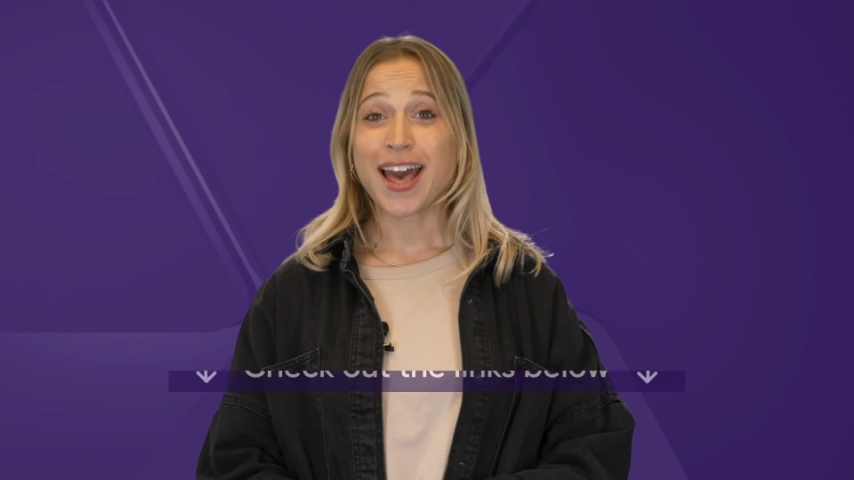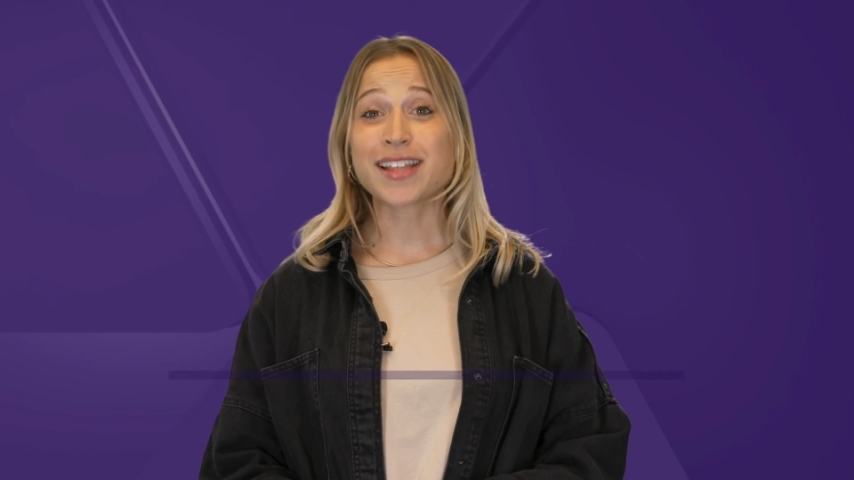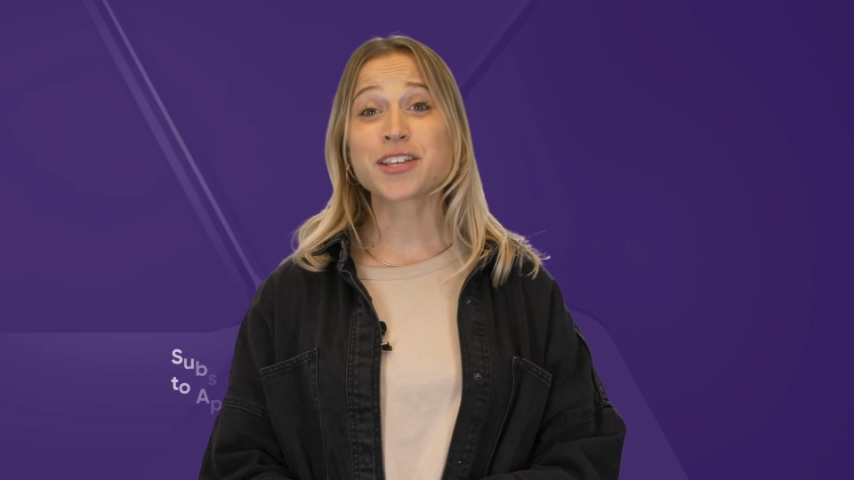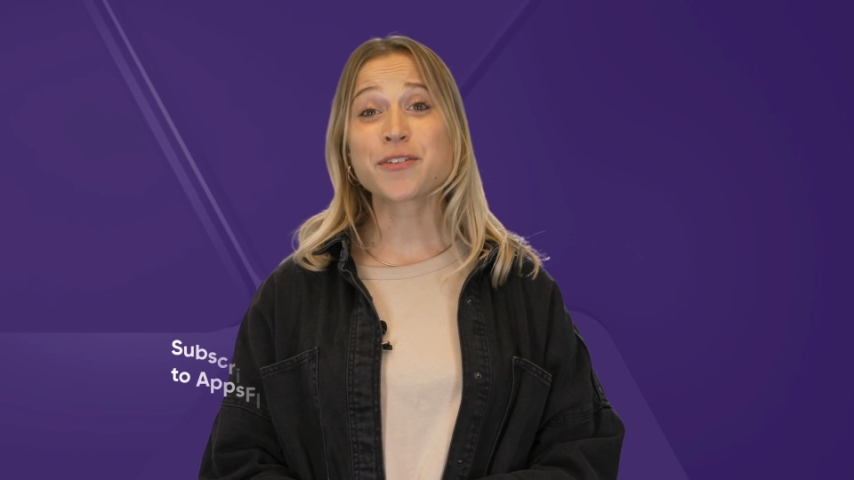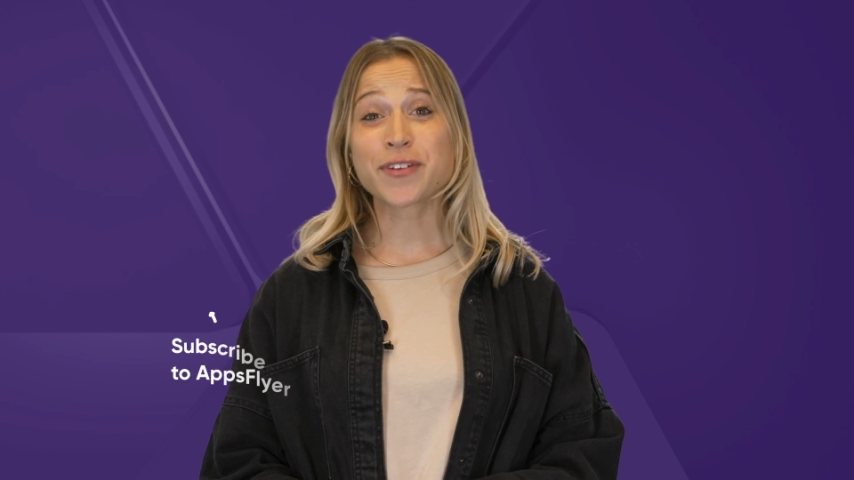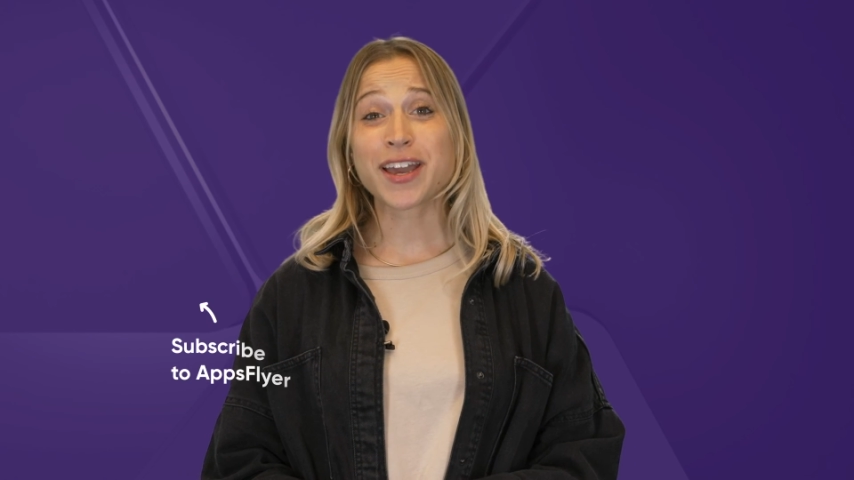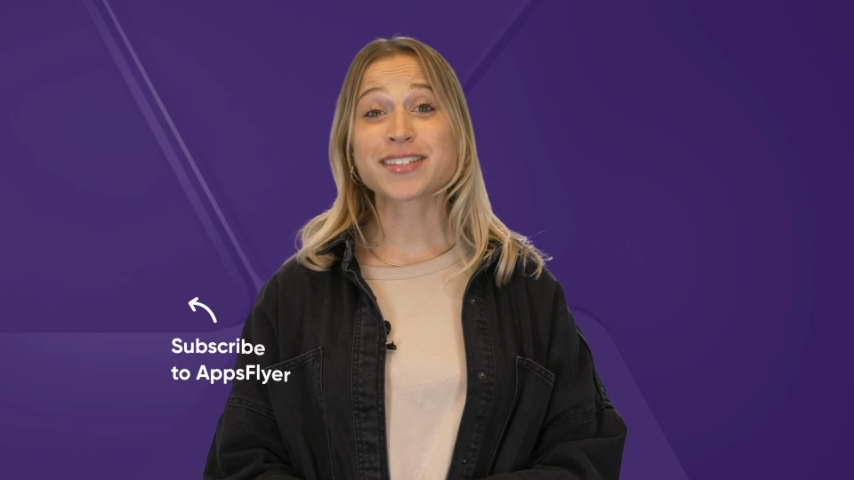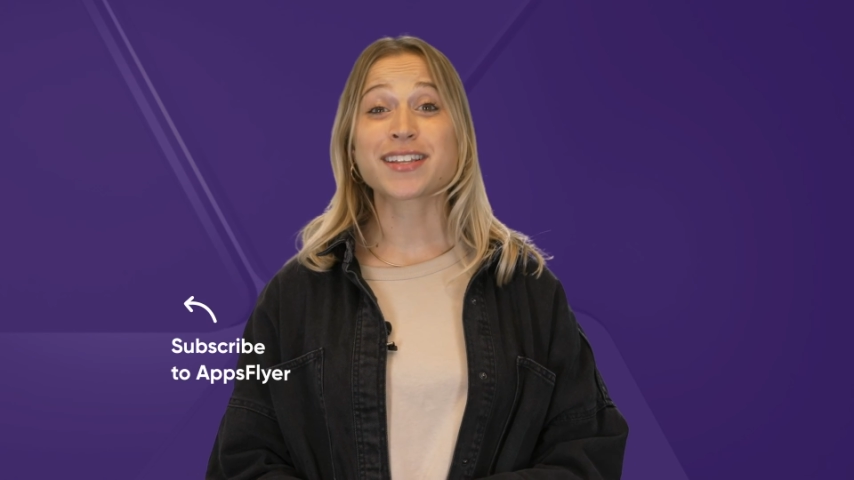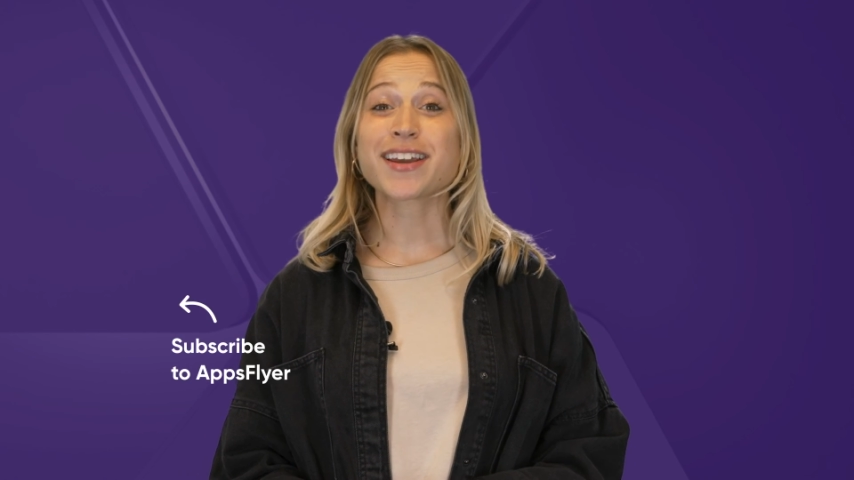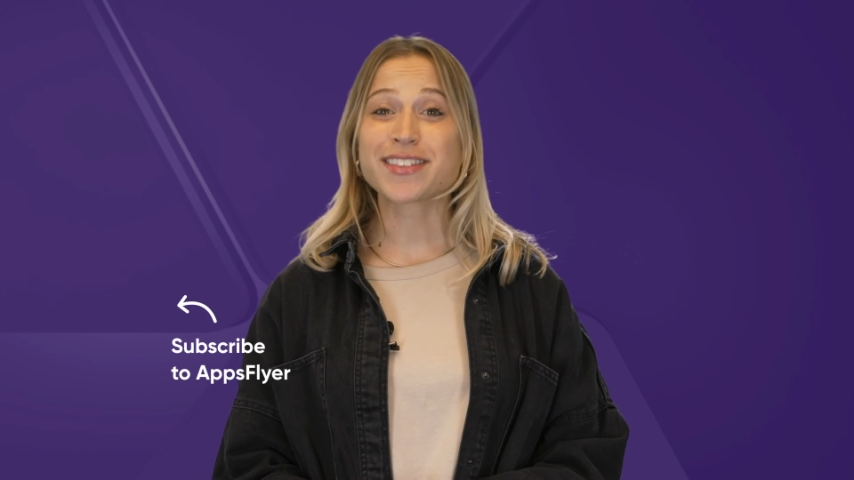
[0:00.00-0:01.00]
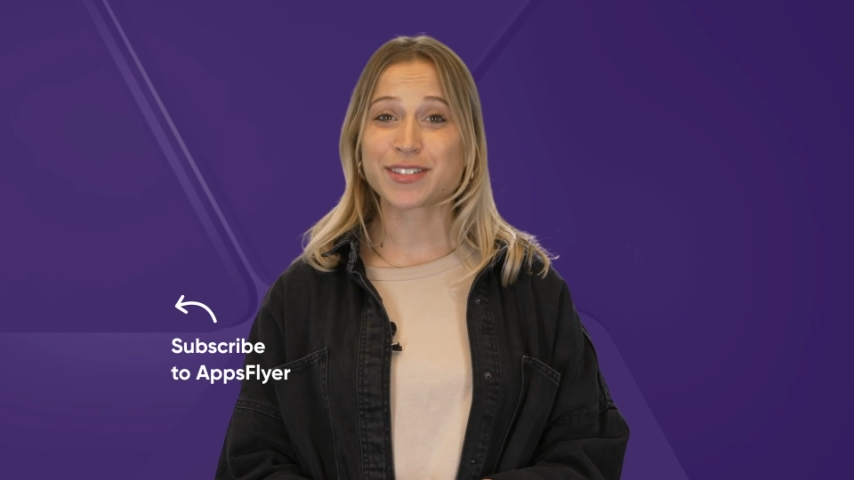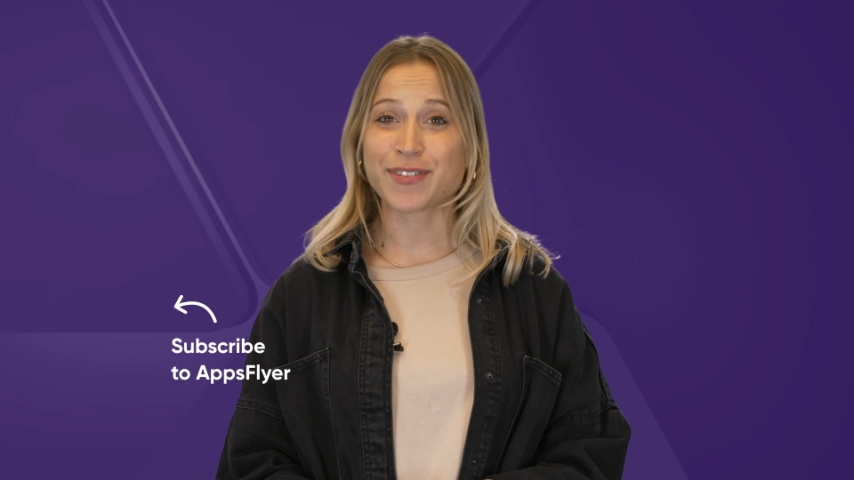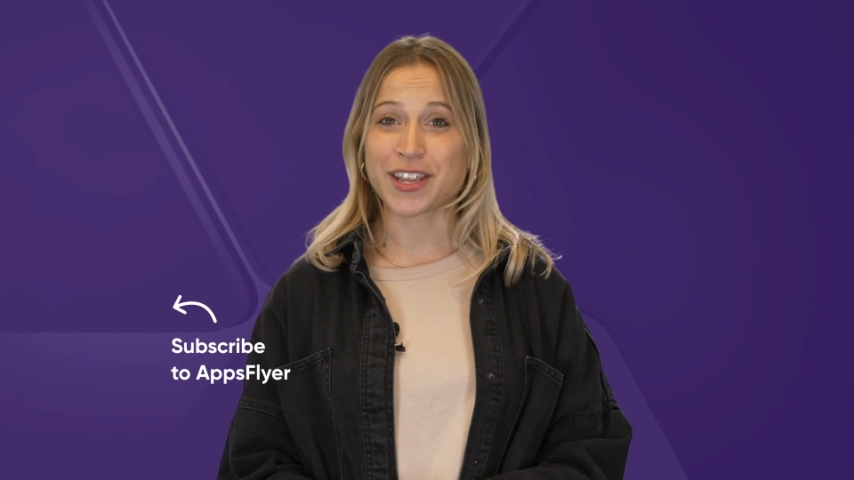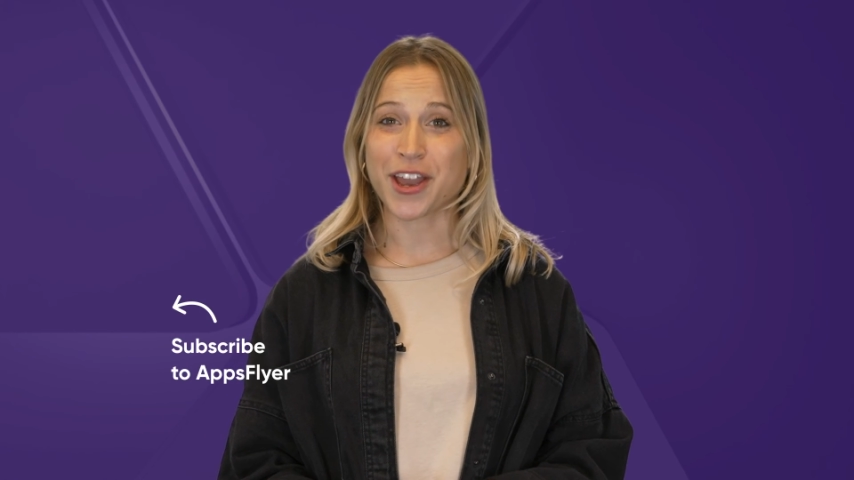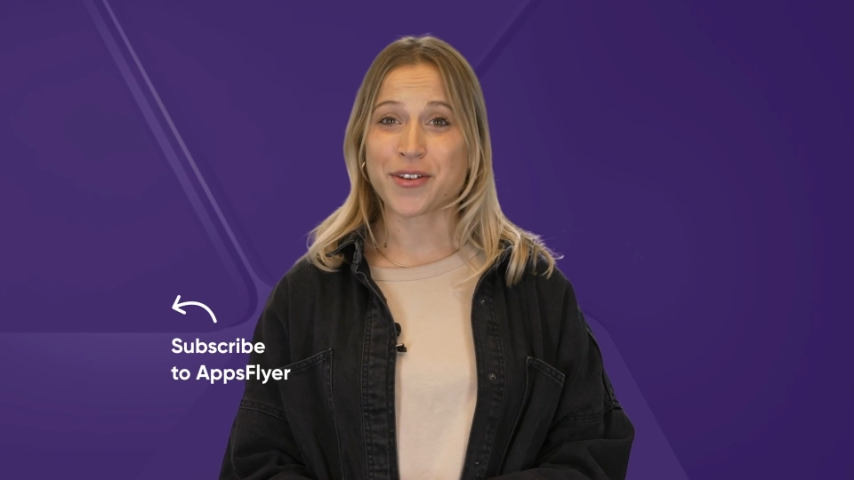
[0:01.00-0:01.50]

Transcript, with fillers: And don't forget to like this video